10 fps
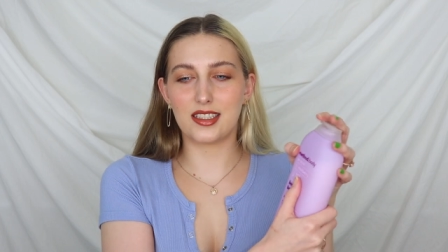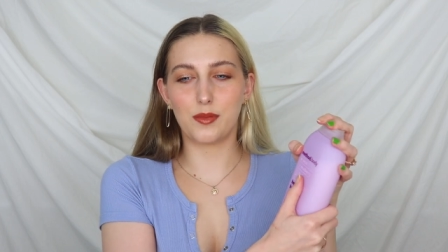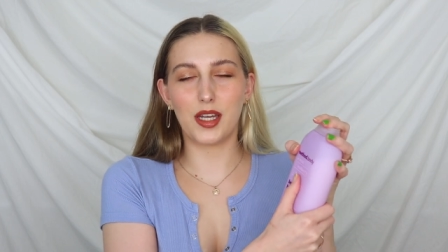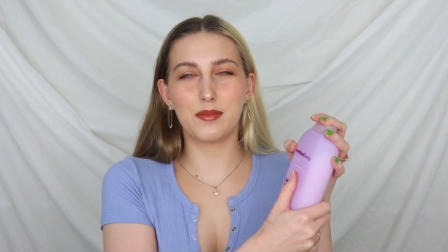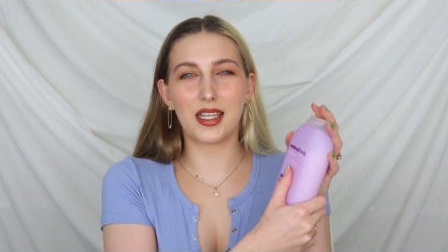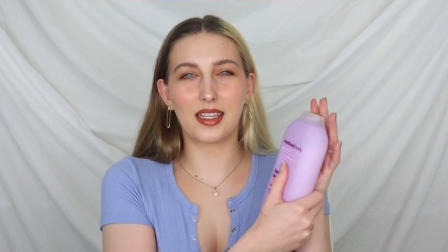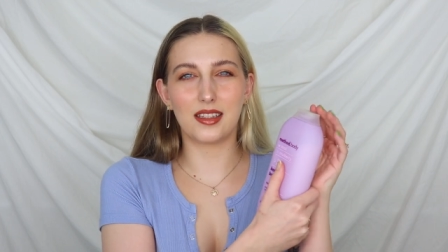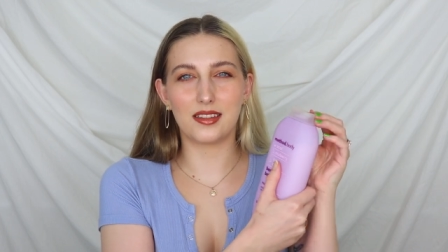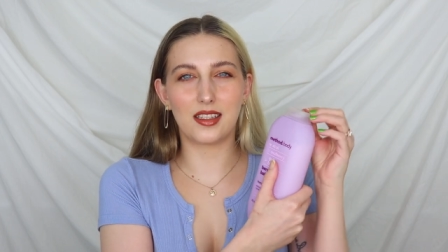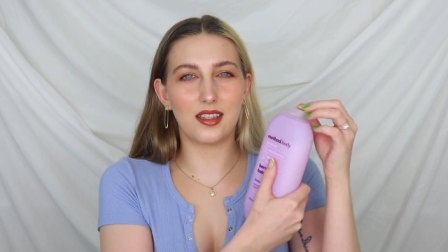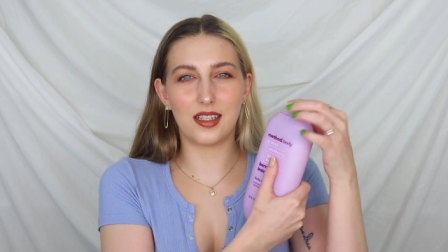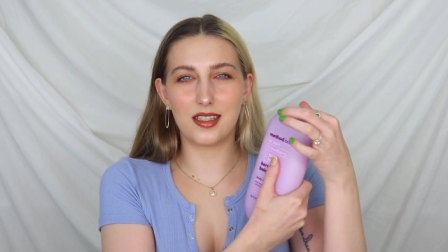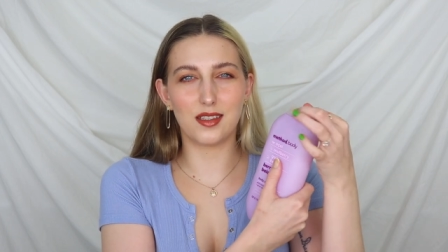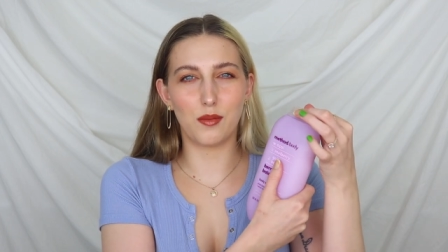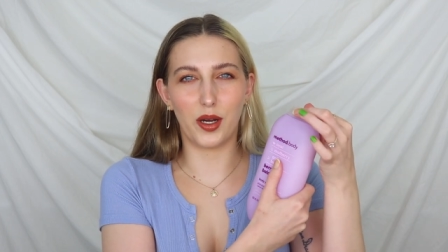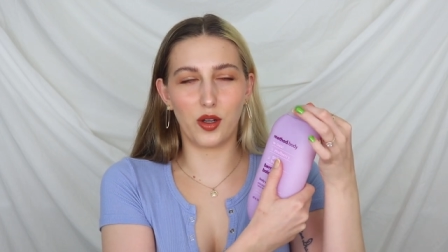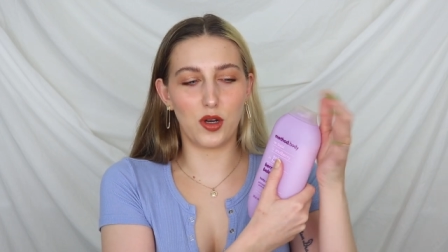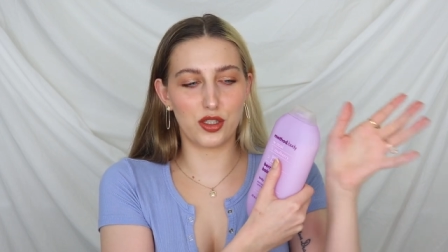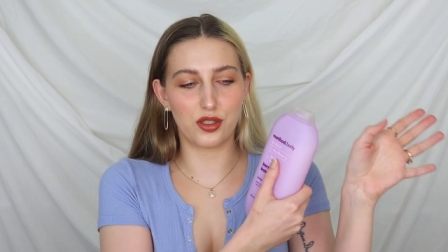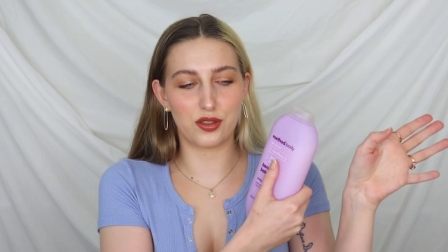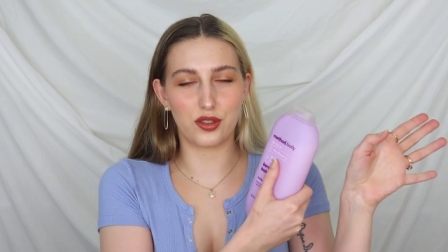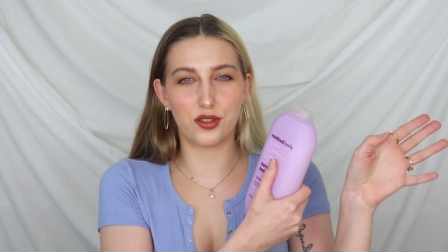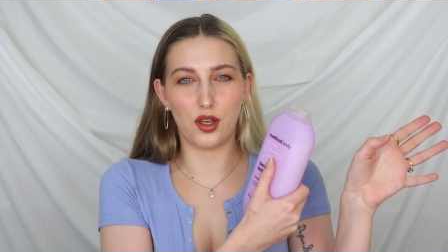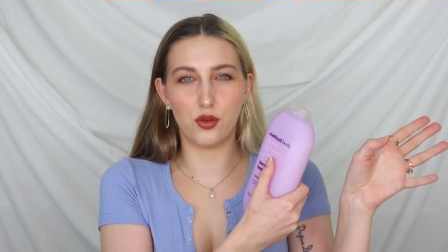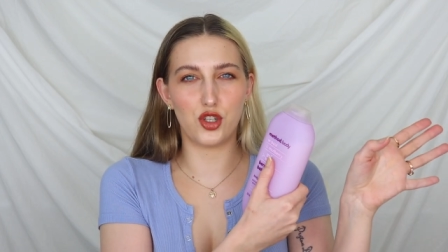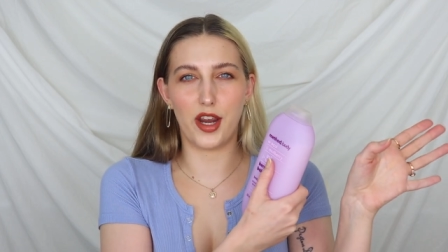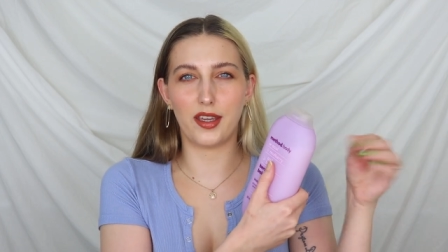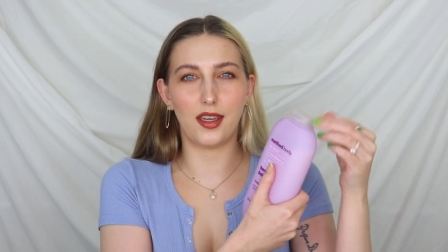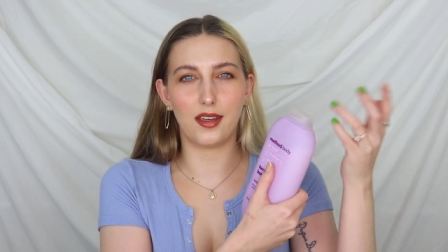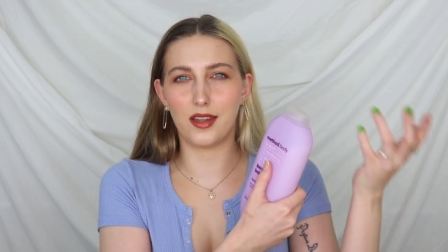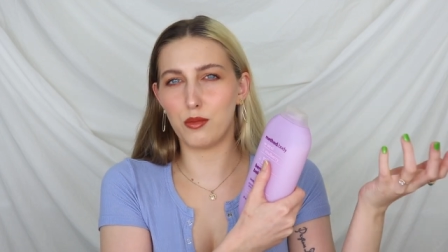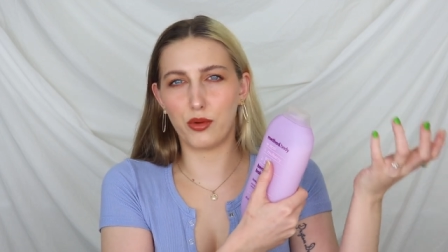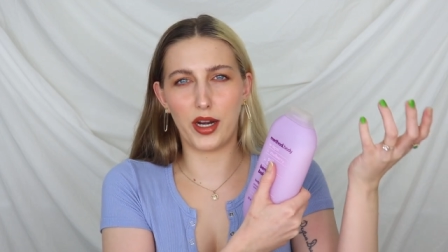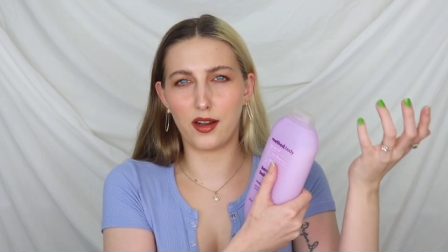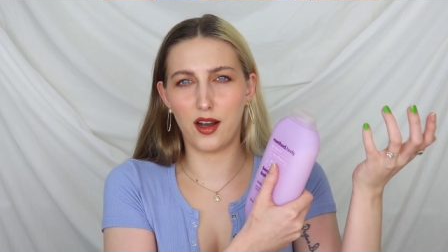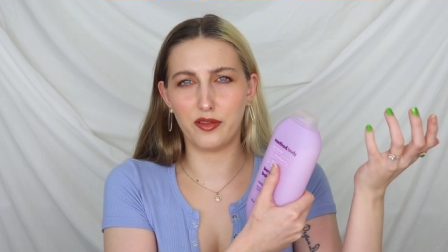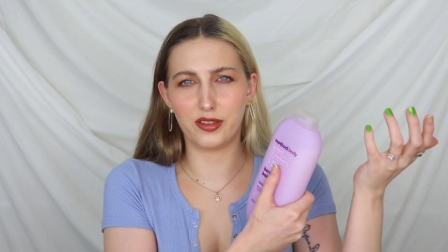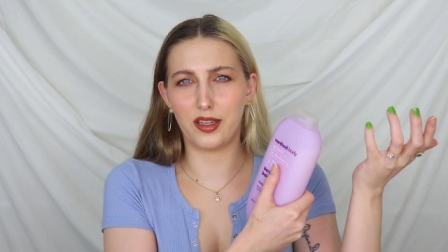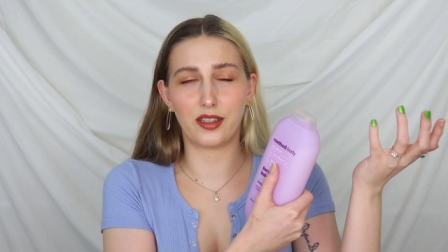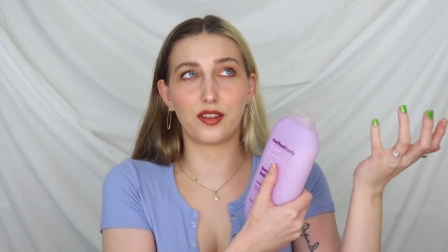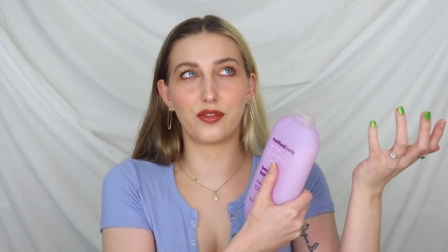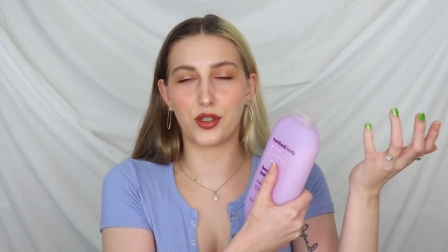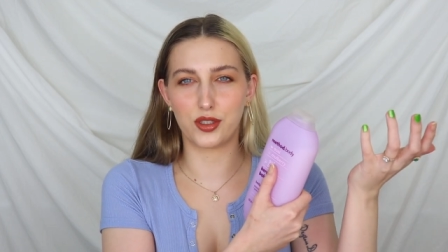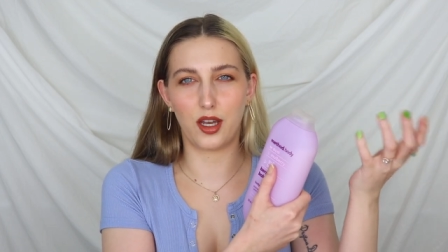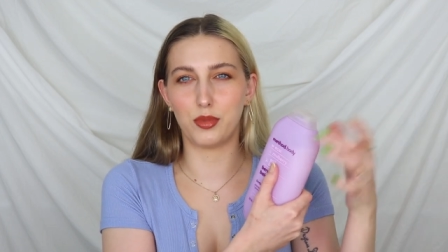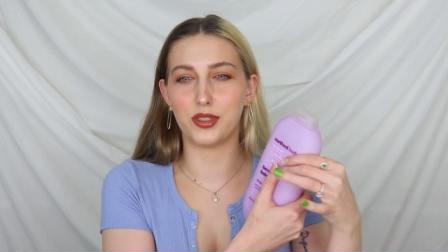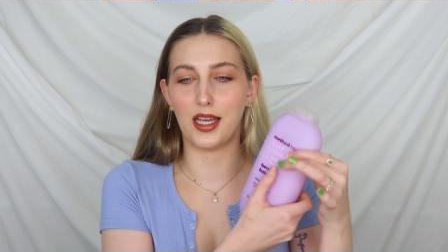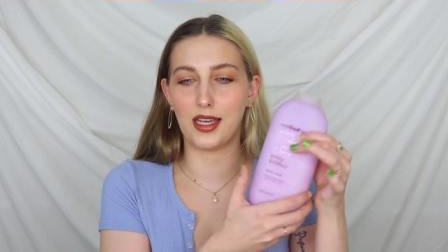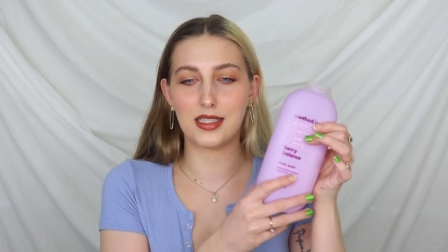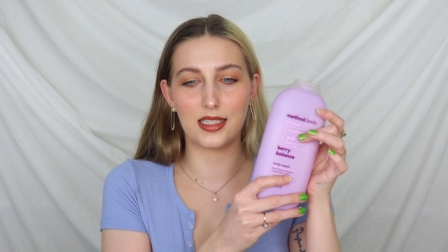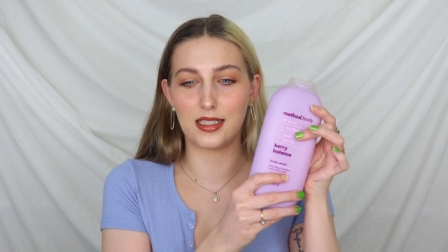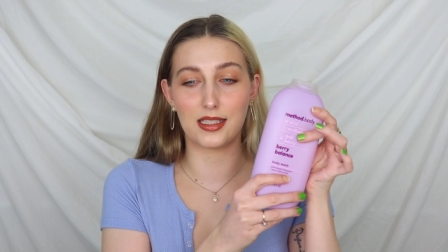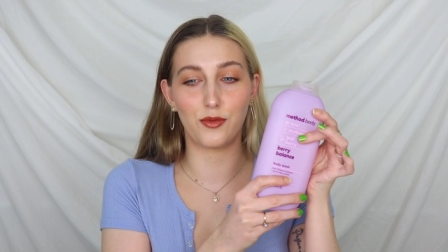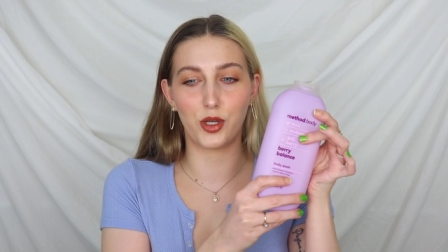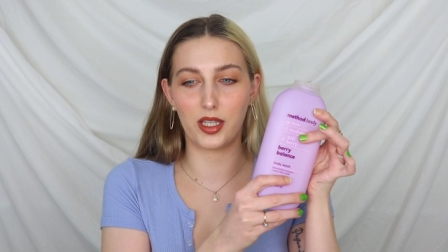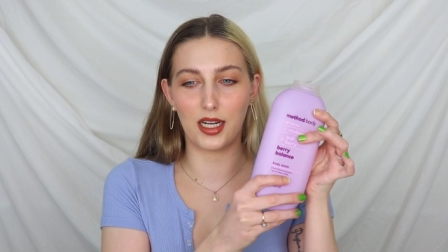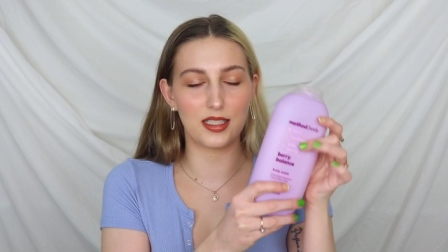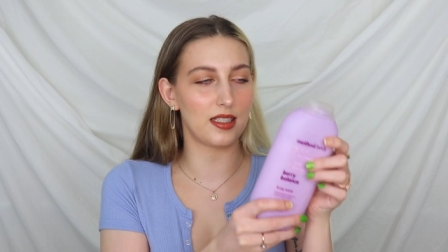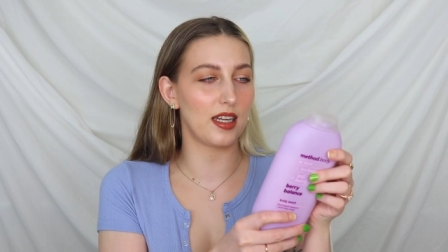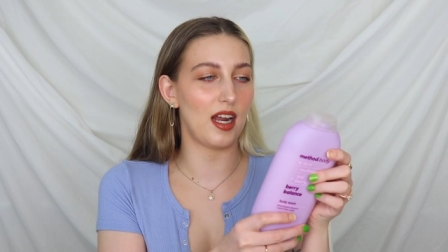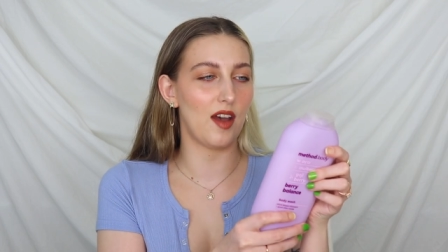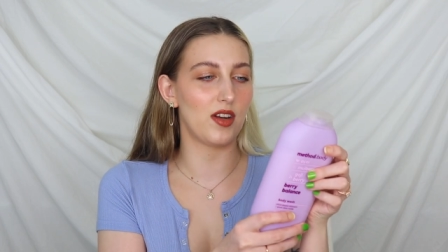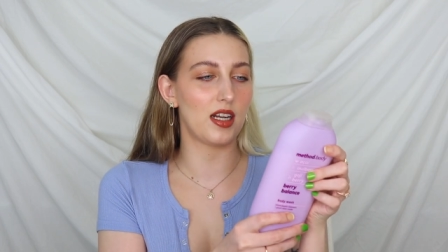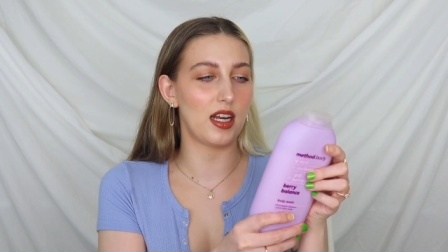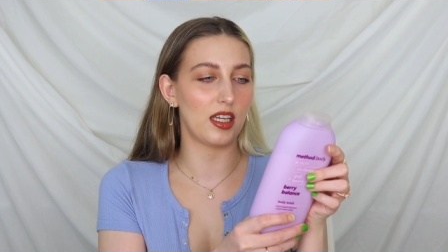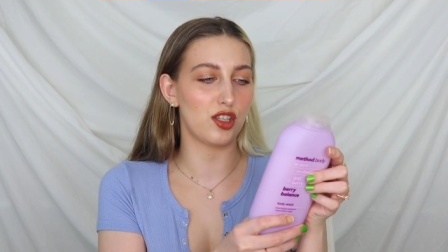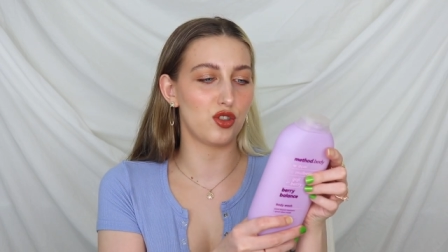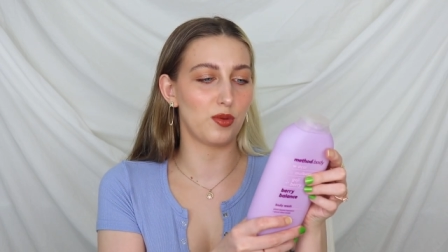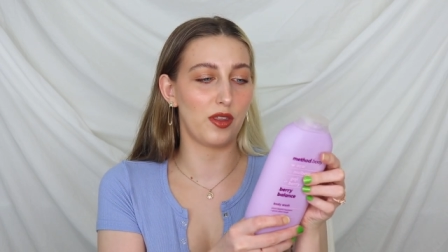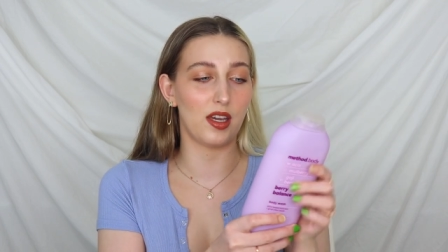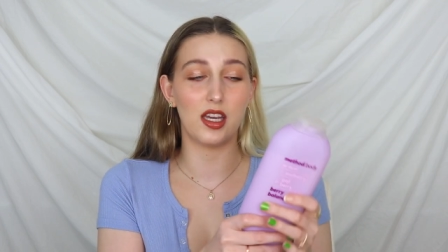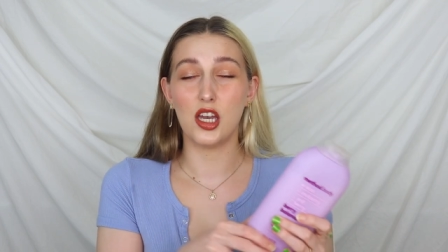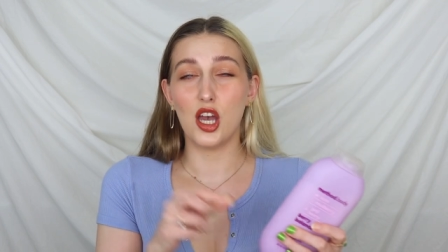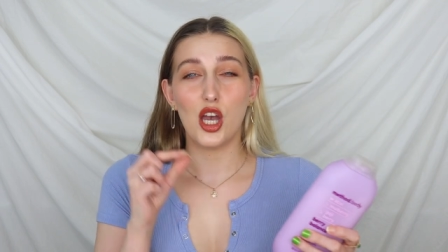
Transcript: Sometimes like the lids on body washes are so janky and they break off in like the first couple days. This is a really nice lid. I haven't had any issues with it.